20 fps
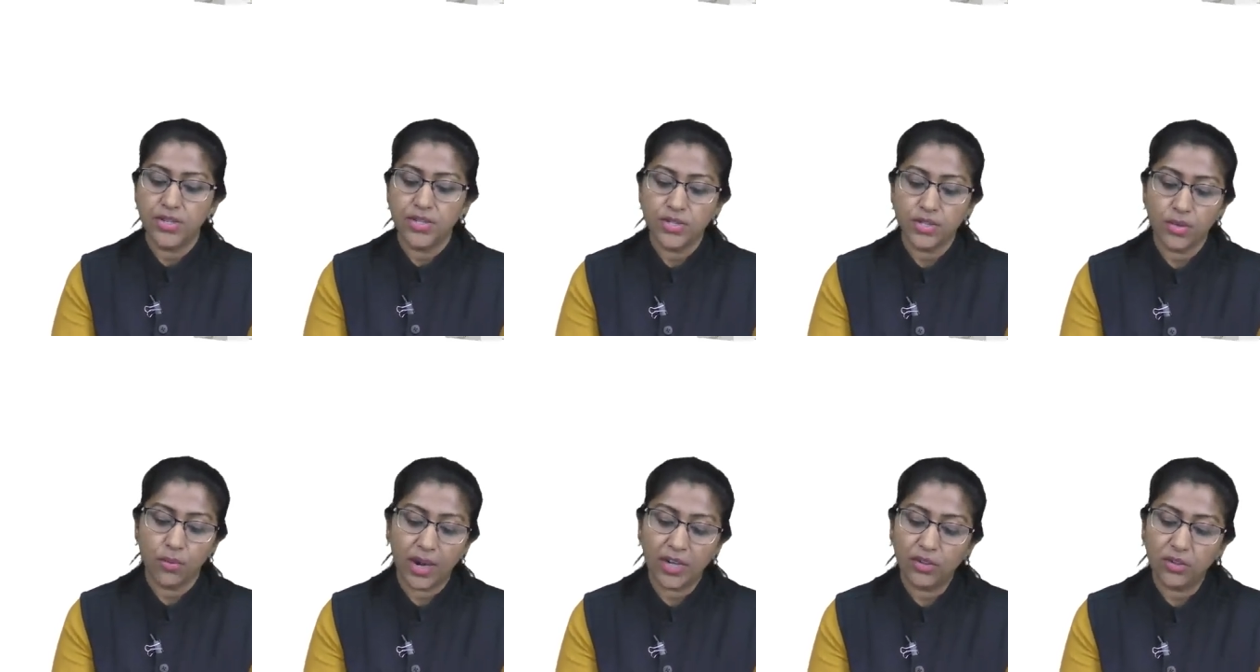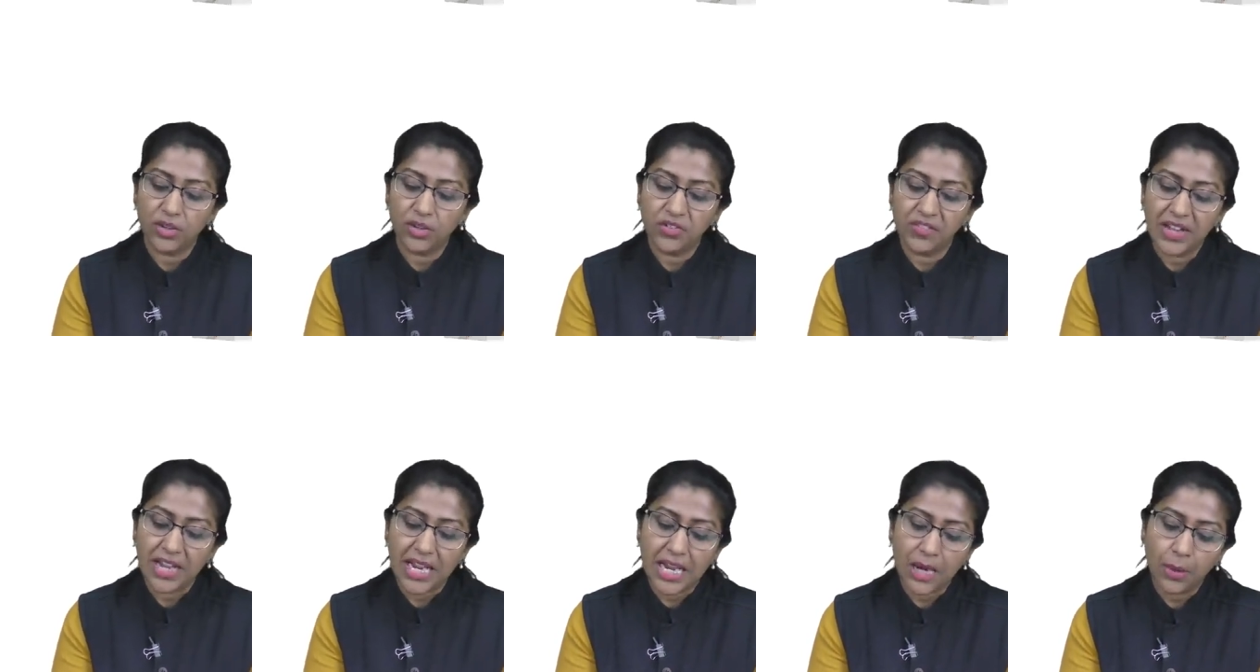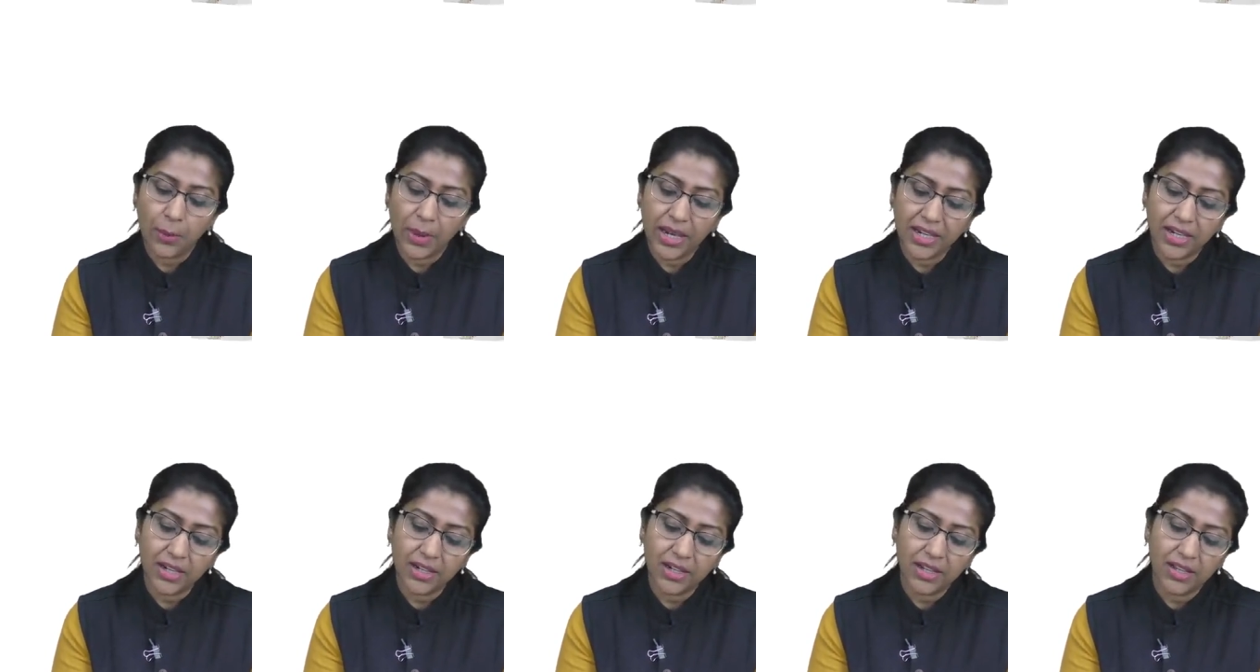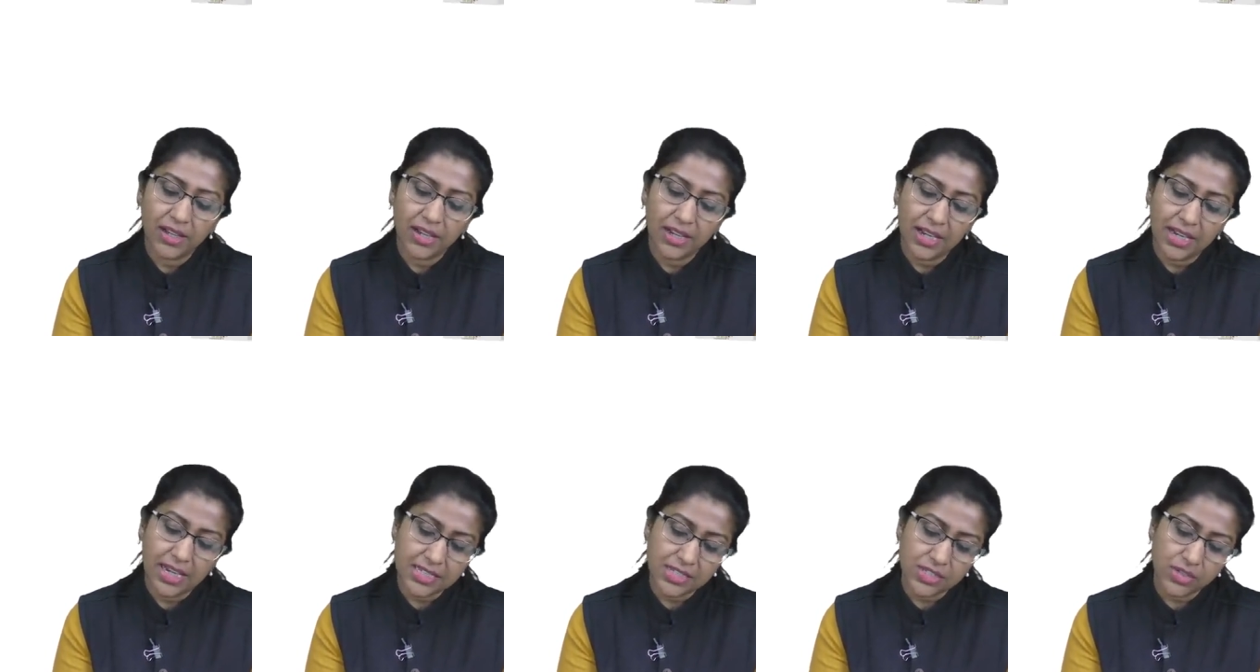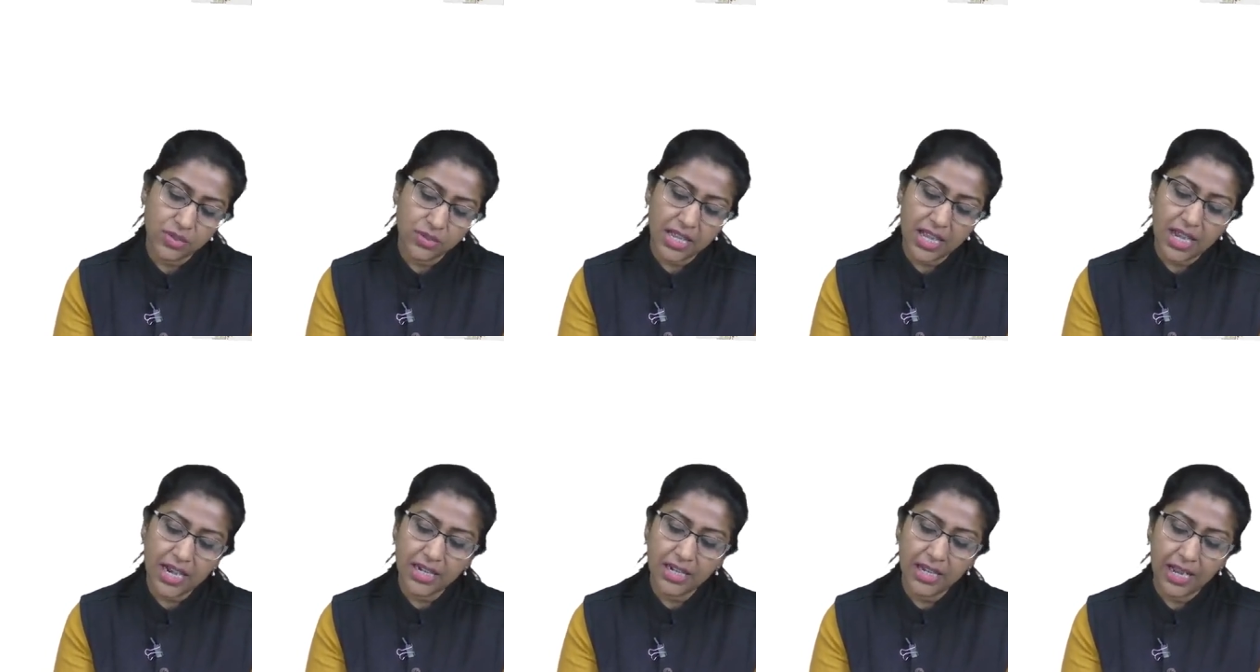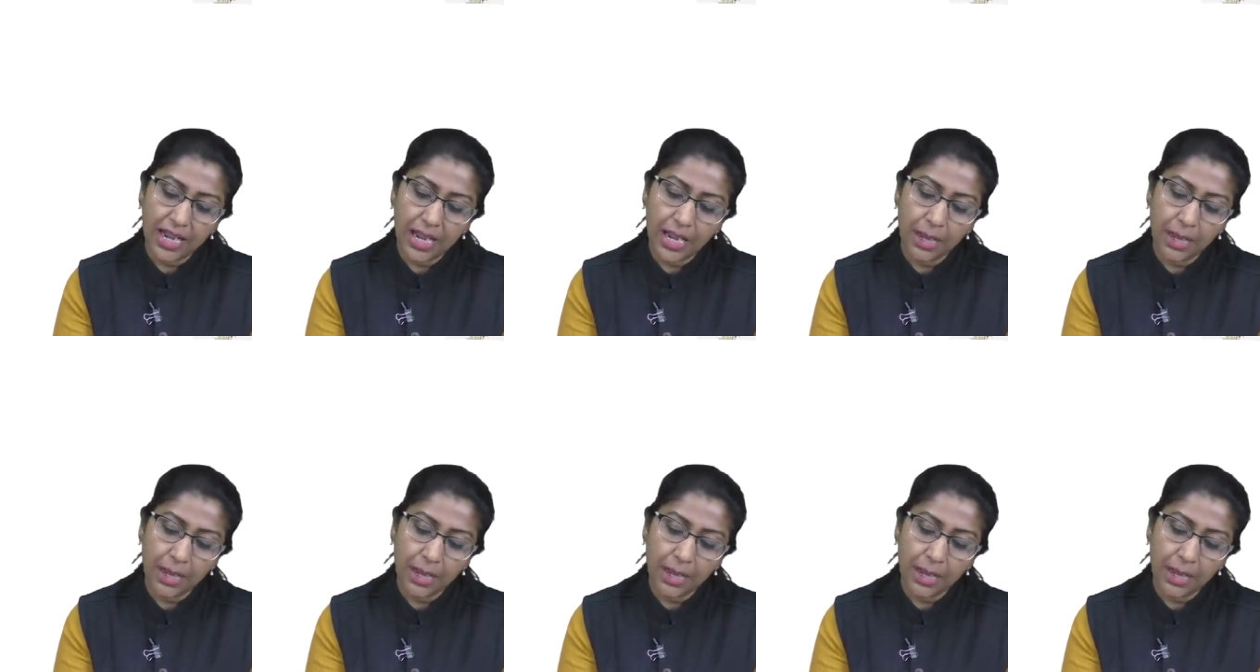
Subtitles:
So why don't we equate it? Let's do that.